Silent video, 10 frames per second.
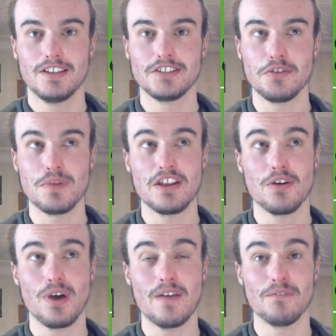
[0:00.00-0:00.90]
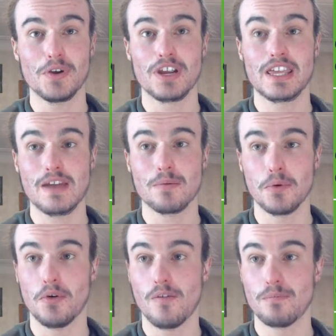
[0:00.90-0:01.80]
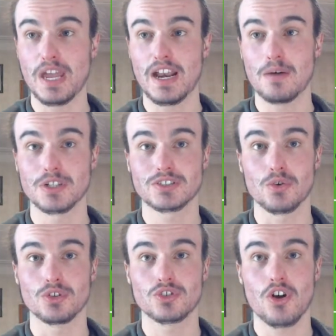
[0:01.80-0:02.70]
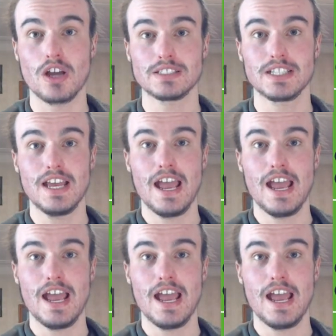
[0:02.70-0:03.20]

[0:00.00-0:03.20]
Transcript: 2 men who are very capable of being able to score tries.